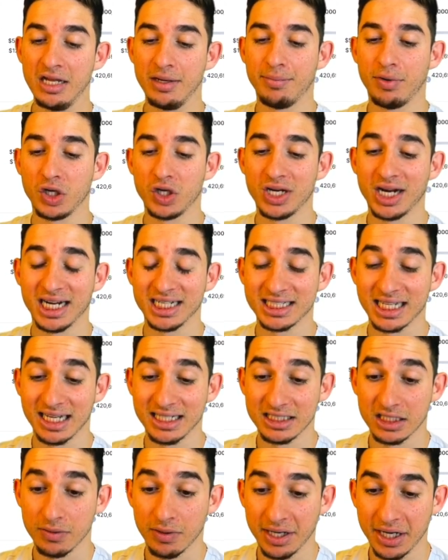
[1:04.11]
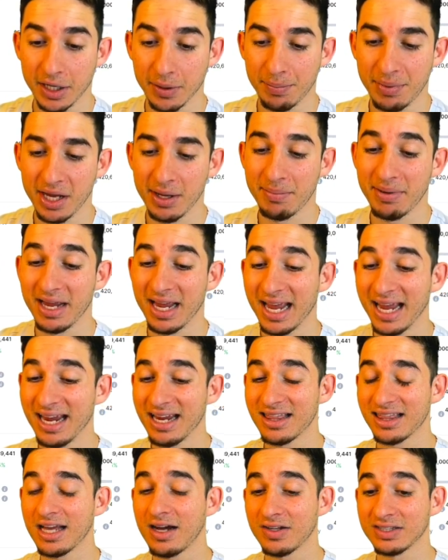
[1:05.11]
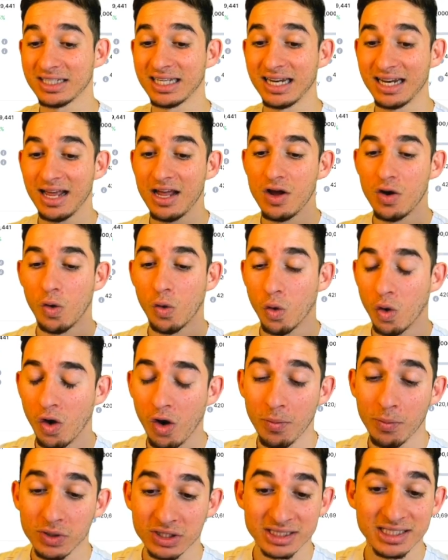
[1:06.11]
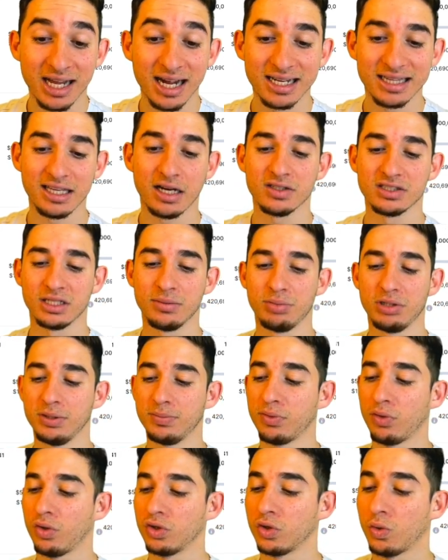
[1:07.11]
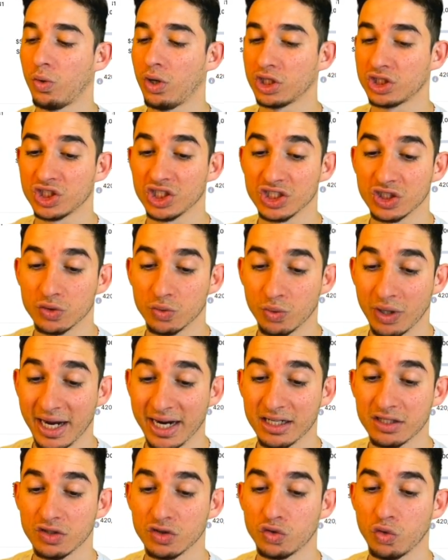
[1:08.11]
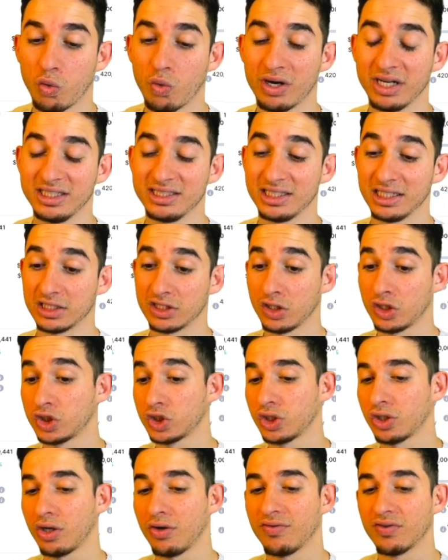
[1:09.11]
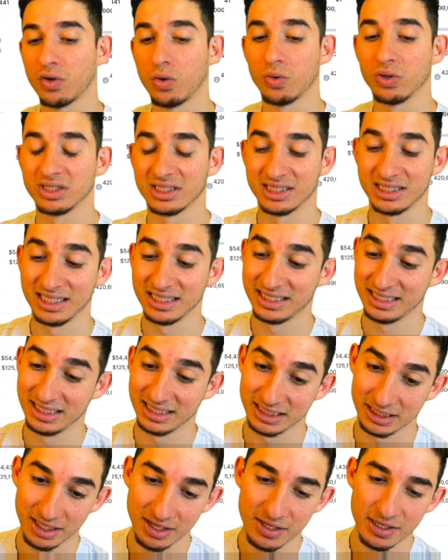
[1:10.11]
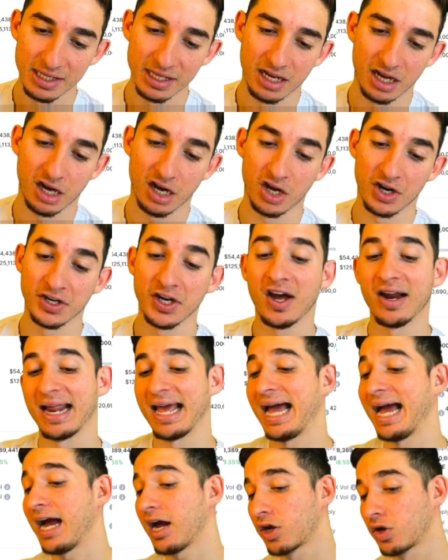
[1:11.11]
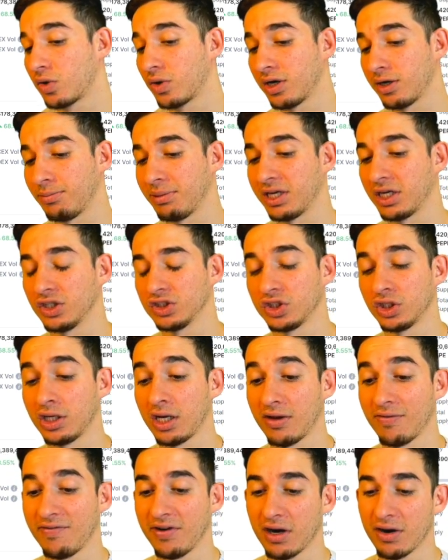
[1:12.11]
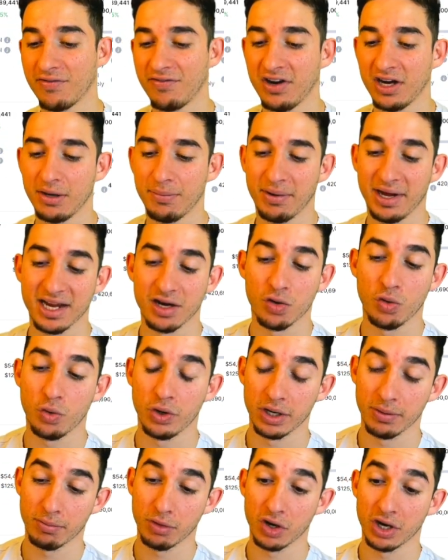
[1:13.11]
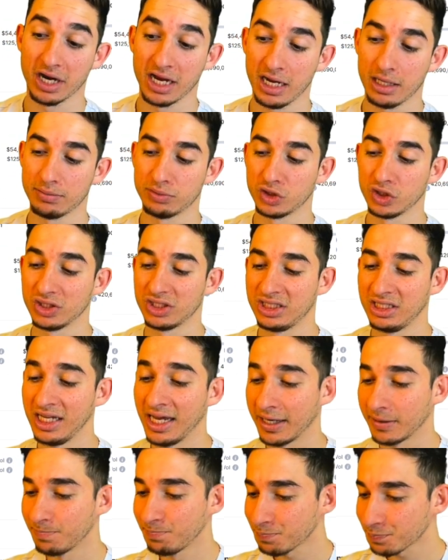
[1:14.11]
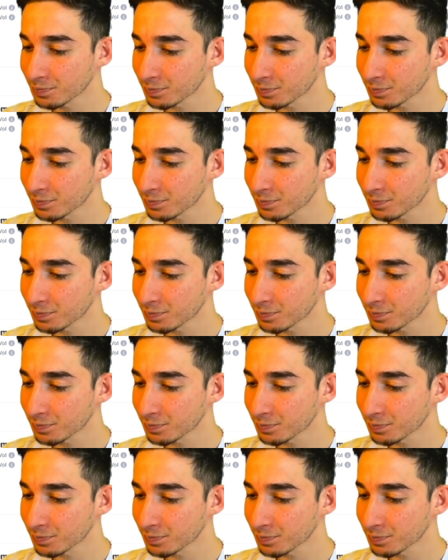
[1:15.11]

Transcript: But you guys can see right here, Pepe, 8,000 or almost 9,000 people on the watch list ranked 2,600. Of course, this is uh, not accurate because they're not verified by CoinMarketCap cap just yet.